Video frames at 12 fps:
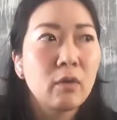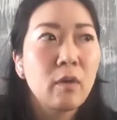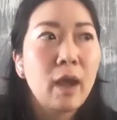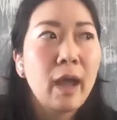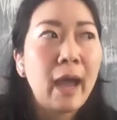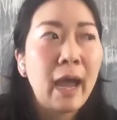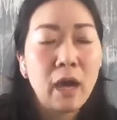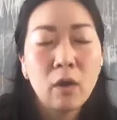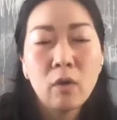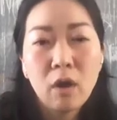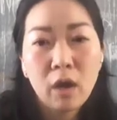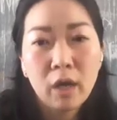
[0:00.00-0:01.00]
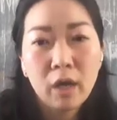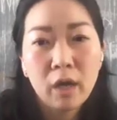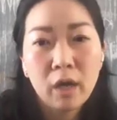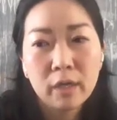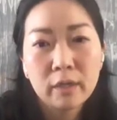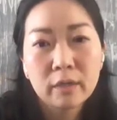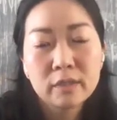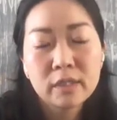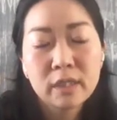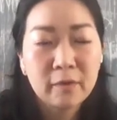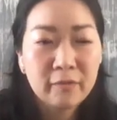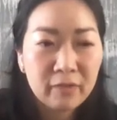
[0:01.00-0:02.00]
how are
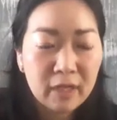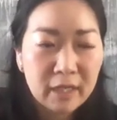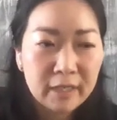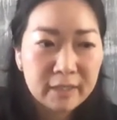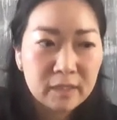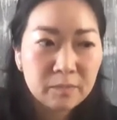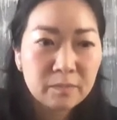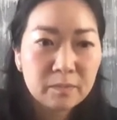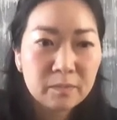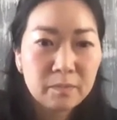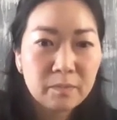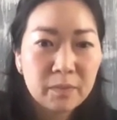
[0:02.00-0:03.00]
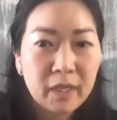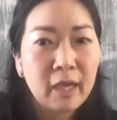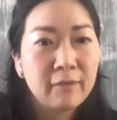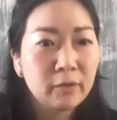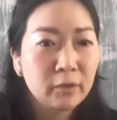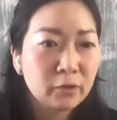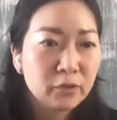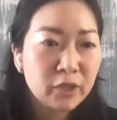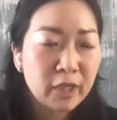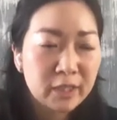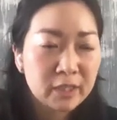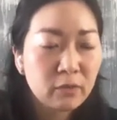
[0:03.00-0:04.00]
some of these behavioral
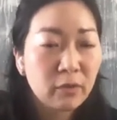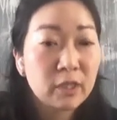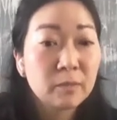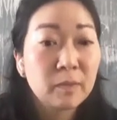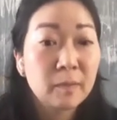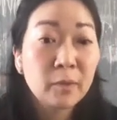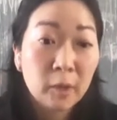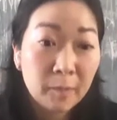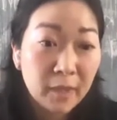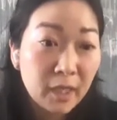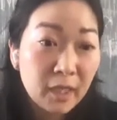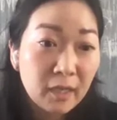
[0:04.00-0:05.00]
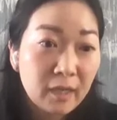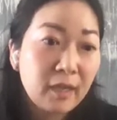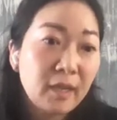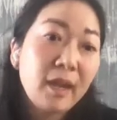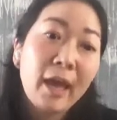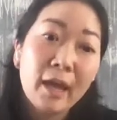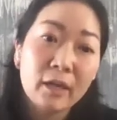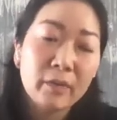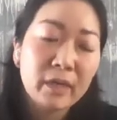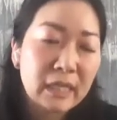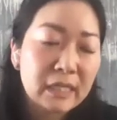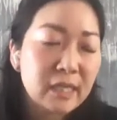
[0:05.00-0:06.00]
changes going to be permanent? And then how do
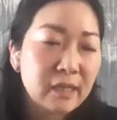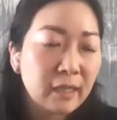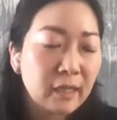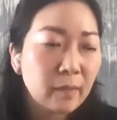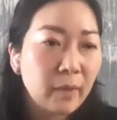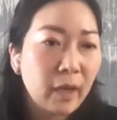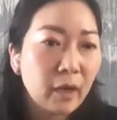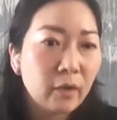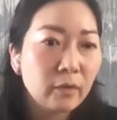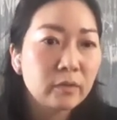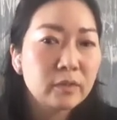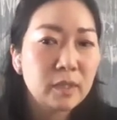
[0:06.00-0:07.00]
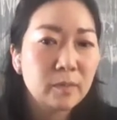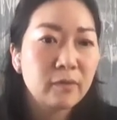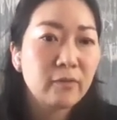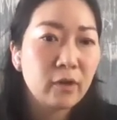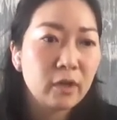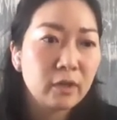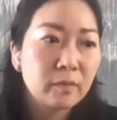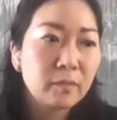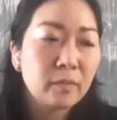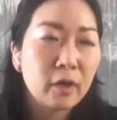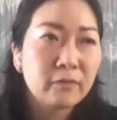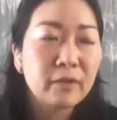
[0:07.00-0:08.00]
we need to think about some of our
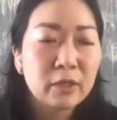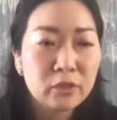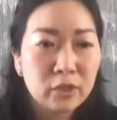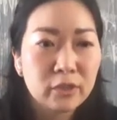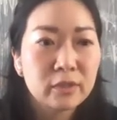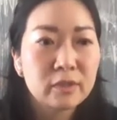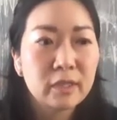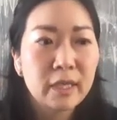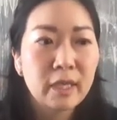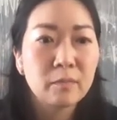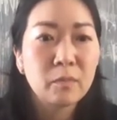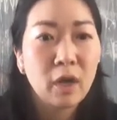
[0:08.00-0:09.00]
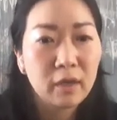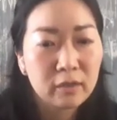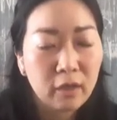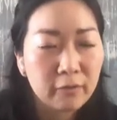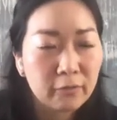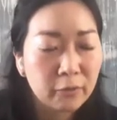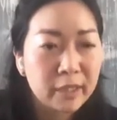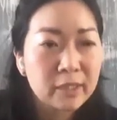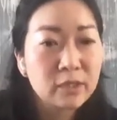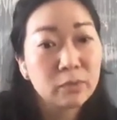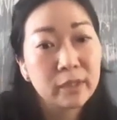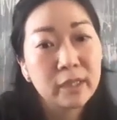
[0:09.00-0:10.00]
features and product offering
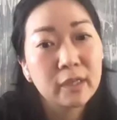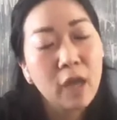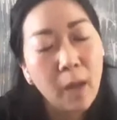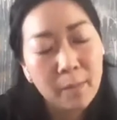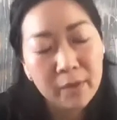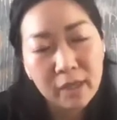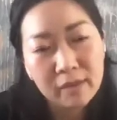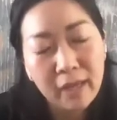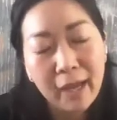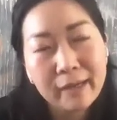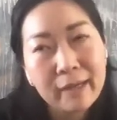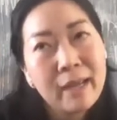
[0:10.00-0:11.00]
to really accommodate that?